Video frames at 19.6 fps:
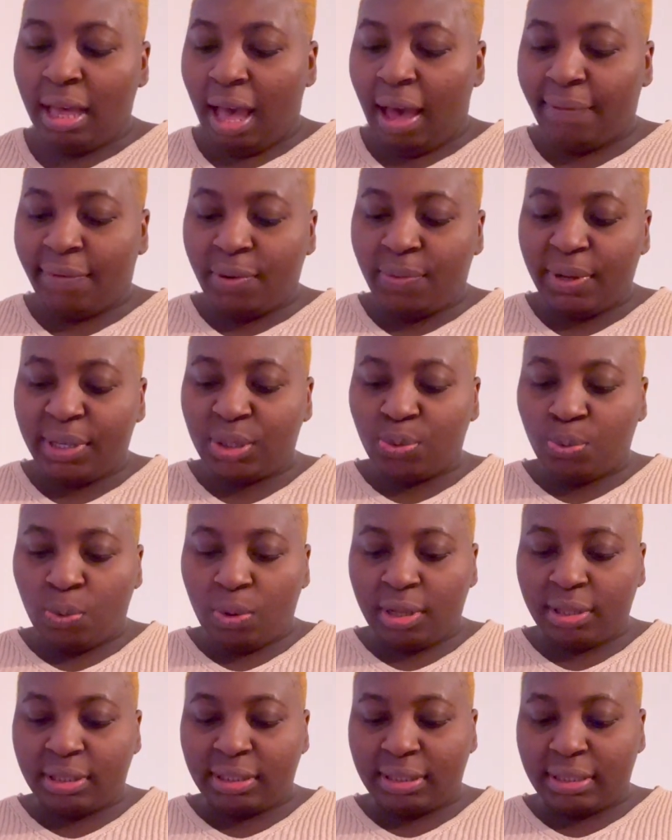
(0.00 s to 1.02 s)
I've always
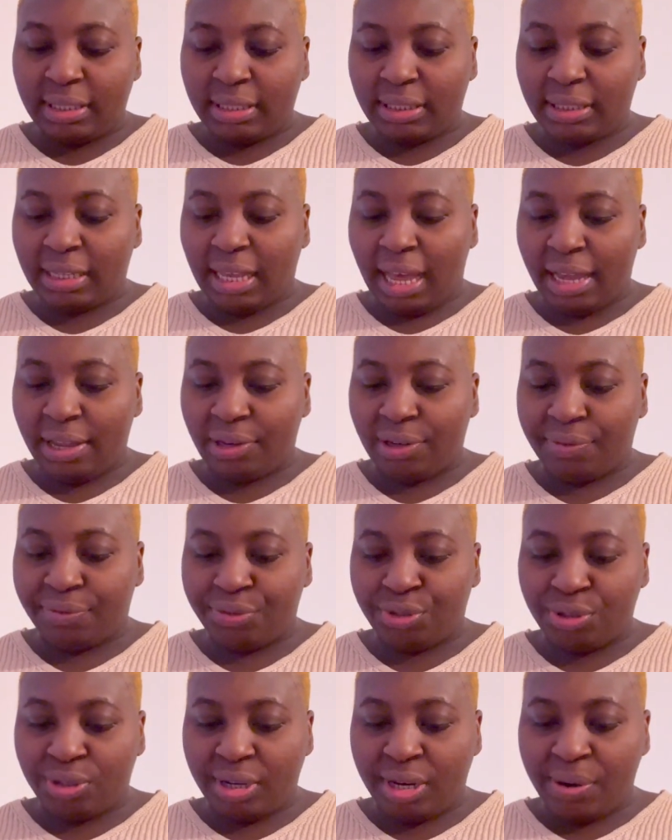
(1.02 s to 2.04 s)
wanted this kind
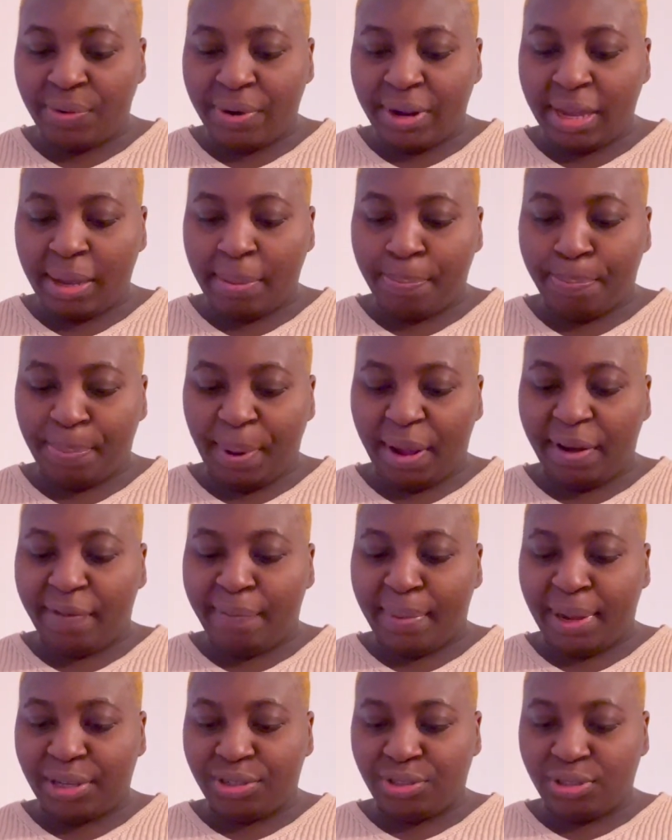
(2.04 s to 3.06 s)
of jewelry part
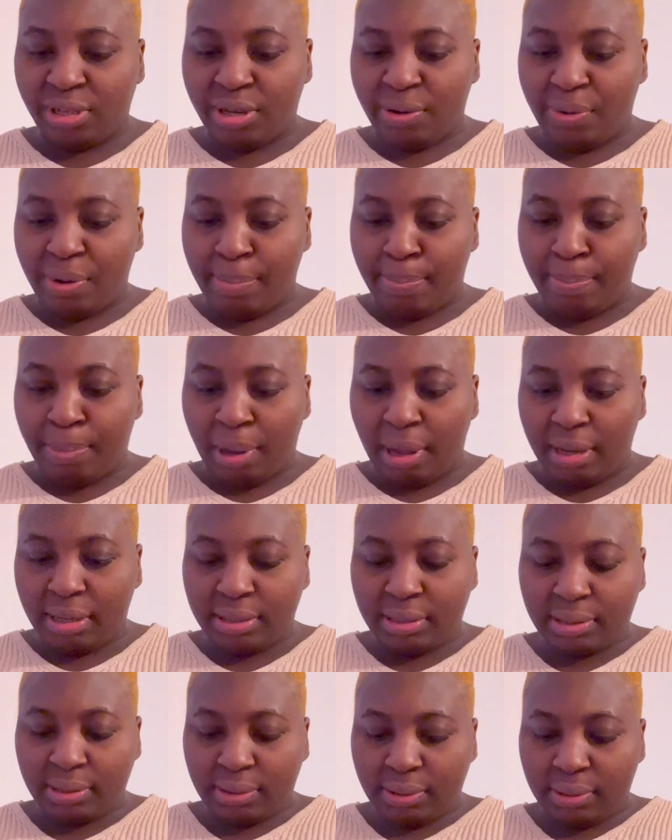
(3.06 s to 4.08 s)
of my jewelry box.